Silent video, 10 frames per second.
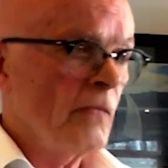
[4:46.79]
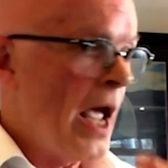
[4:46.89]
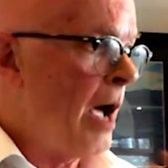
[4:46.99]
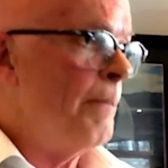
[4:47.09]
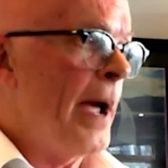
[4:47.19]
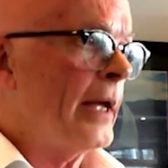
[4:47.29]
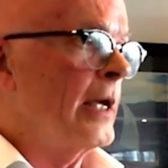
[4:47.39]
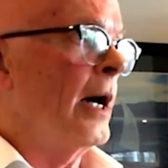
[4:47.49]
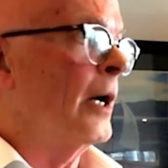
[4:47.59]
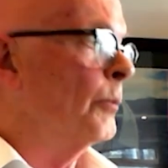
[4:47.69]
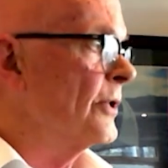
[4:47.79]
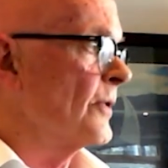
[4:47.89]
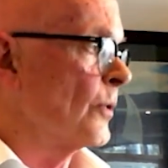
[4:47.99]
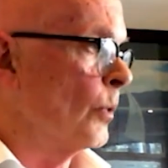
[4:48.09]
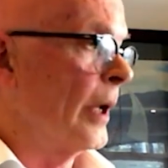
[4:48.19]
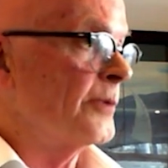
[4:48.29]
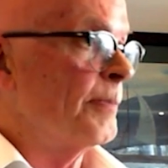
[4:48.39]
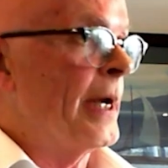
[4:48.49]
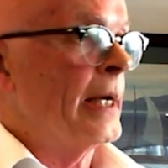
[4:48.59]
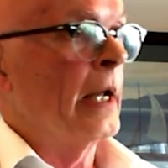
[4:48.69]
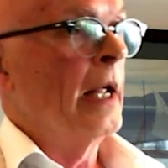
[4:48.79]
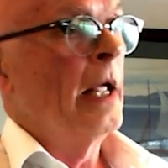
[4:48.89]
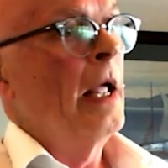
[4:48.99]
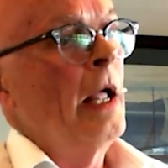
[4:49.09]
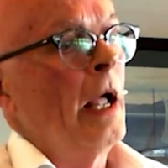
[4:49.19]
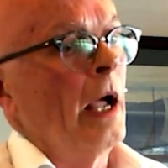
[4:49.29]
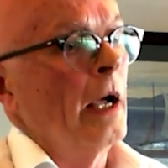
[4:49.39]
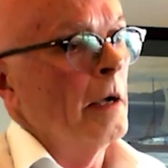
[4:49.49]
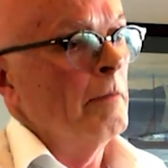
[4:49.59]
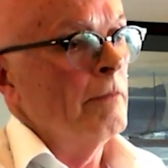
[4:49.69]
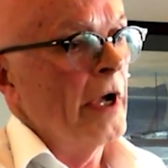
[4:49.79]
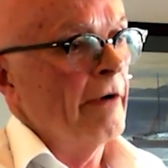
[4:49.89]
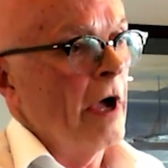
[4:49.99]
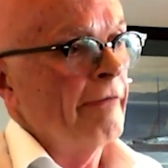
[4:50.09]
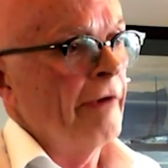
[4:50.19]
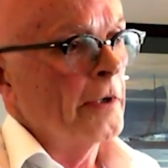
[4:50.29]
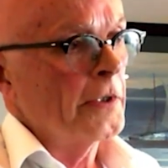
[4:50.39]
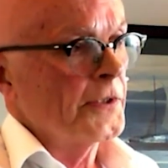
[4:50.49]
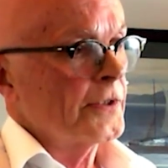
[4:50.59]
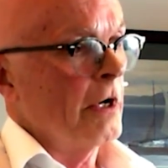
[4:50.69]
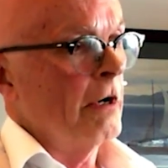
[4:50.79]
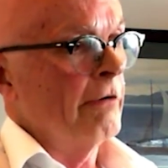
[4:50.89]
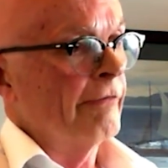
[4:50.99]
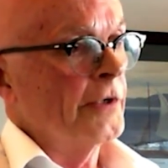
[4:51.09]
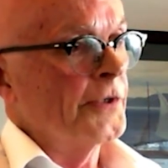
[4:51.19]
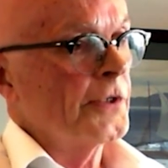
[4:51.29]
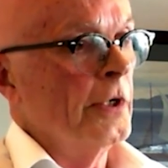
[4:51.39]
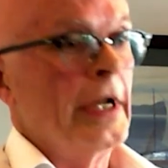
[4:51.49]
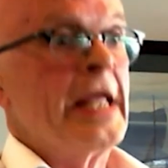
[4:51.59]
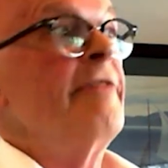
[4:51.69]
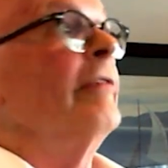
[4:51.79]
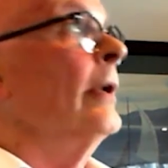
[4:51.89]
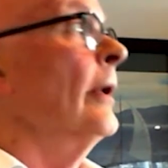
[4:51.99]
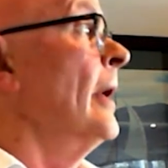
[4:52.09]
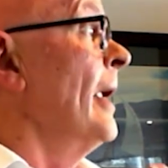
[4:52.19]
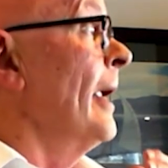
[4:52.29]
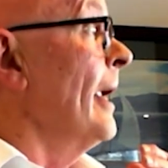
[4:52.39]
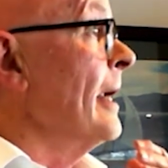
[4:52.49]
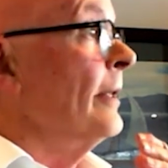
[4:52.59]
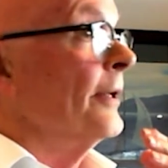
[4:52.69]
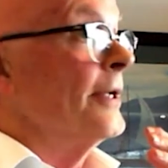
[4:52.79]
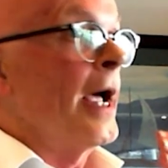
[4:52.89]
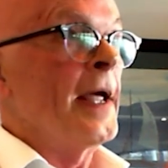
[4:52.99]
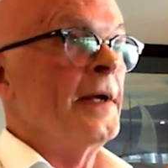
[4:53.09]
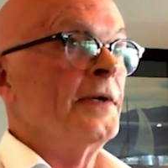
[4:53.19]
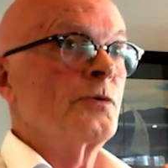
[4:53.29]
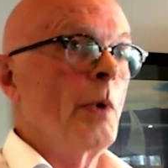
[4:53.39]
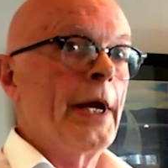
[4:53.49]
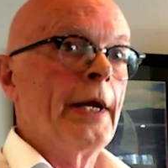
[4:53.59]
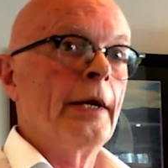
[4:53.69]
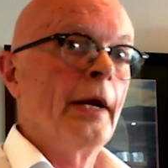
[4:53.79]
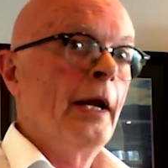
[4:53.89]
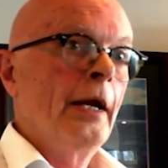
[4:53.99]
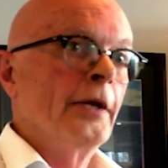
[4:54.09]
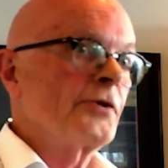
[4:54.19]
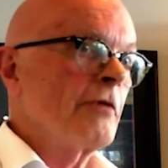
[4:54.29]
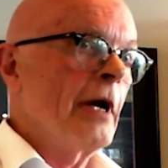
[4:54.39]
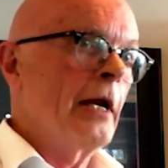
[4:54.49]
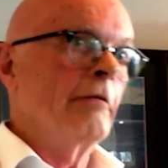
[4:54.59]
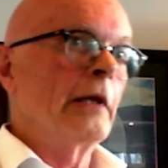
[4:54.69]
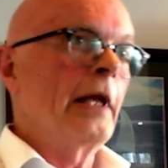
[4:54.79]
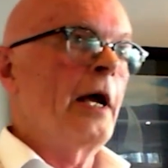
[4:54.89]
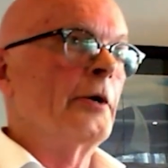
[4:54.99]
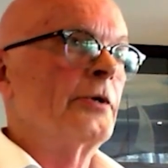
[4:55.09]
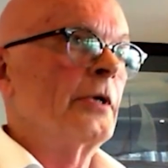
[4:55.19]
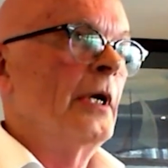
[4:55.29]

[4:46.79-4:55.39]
our backyard, which has always been a focus of concern, even in the days when Australia allowed